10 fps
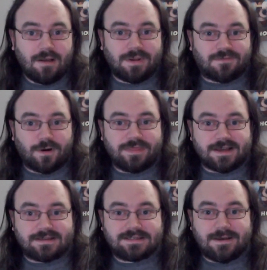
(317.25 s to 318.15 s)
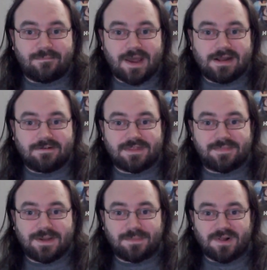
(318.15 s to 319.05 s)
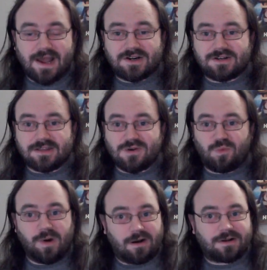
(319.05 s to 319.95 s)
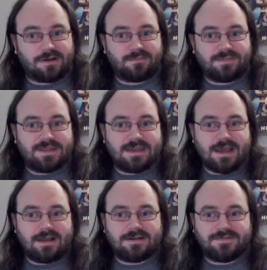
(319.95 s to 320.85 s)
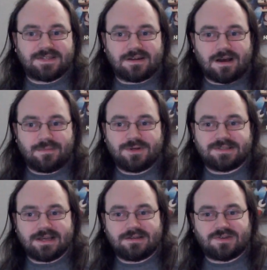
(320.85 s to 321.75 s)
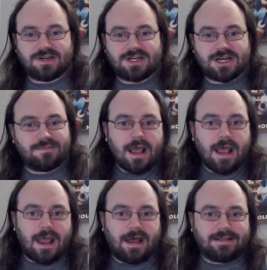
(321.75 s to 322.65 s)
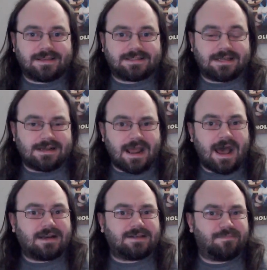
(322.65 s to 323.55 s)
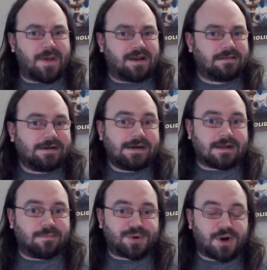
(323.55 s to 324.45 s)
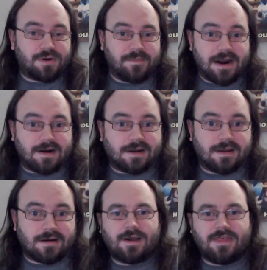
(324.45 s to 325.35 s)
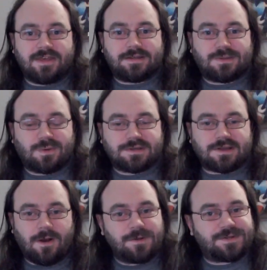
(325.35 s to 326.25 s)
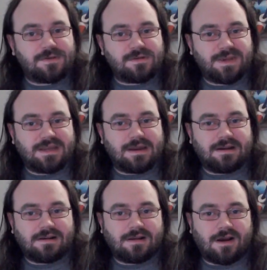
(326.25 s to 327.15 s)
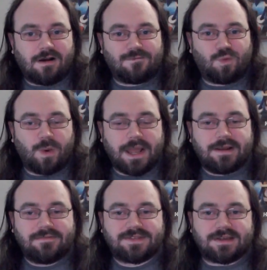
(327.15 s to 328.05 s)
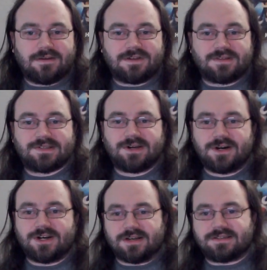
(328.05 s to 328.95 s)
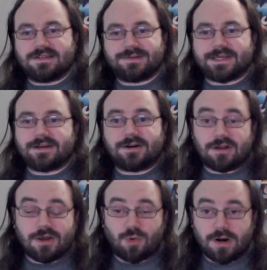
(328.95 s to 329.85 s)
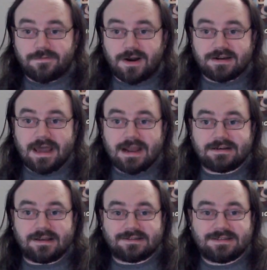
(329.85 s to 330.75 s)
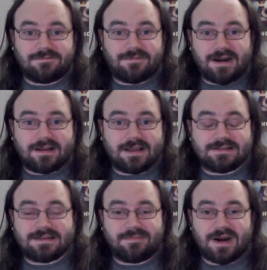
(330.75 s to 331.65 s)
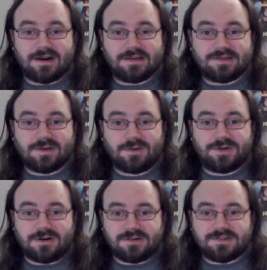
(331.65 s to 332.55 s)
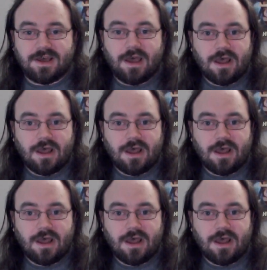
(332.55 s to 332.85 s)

Before this, many of the people actually welcomed the end of Saddam Hussein's regime, and the city had been leaning pro-American. This was also the beginning of waves of insurgents using guerrilla warfare tactics to fight against American soldiers.